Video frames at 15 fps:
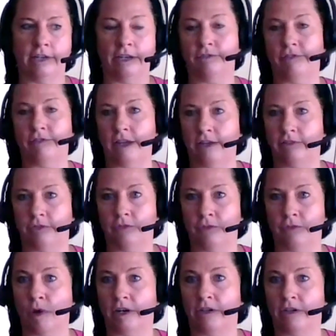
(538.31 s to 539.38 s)
evenings if
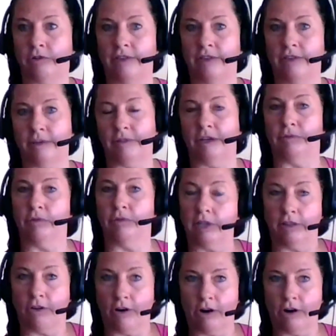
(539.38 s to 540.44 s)
you wanted to run something
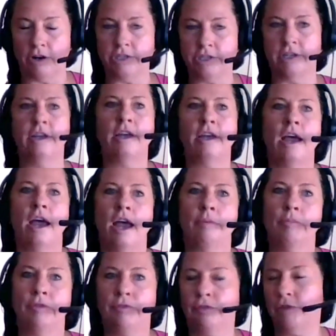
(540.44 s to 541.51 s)
really large.
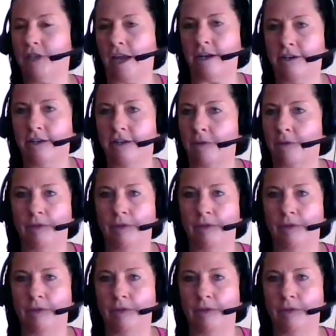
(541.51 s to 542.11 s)
But for day-to-day